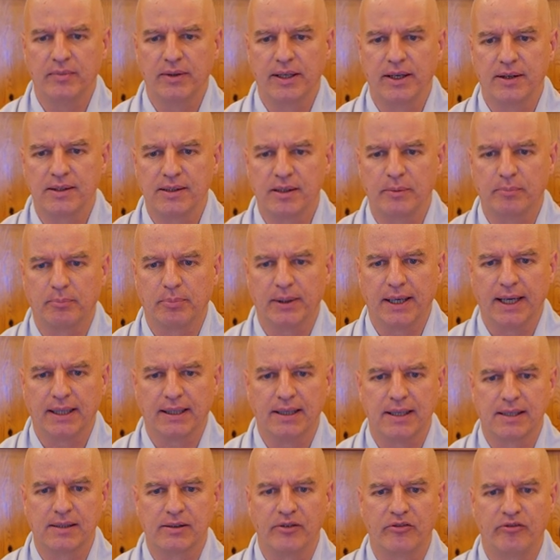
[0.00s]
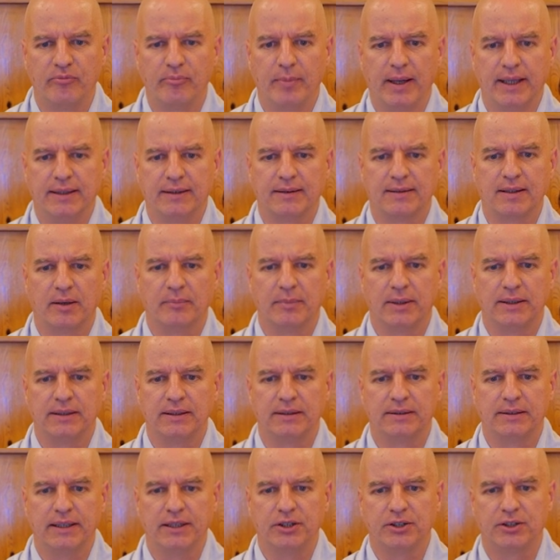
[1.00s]
there is a practice of metta
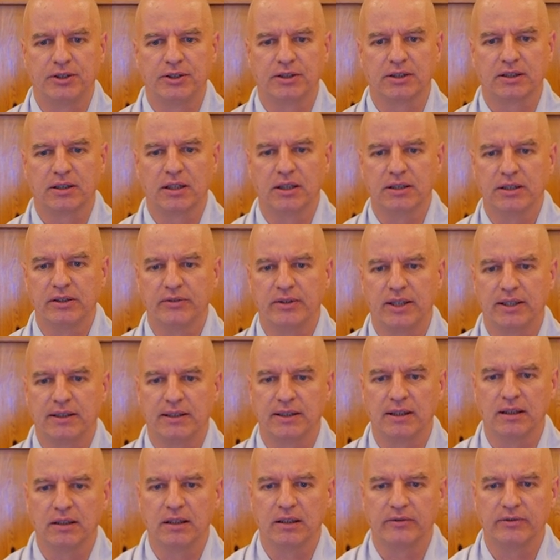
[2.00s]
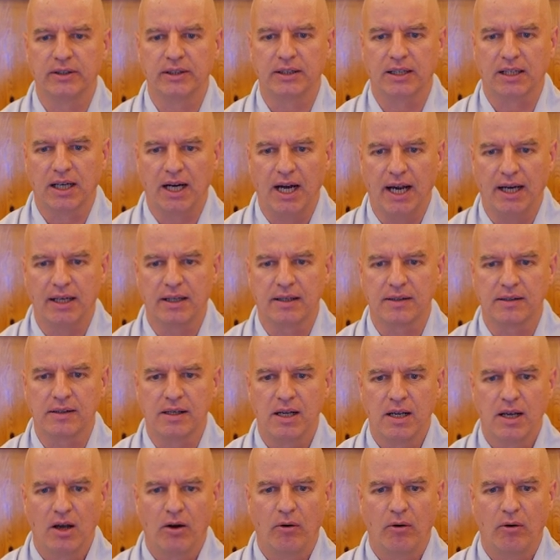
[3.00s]
meditation, cultivating love and kindness.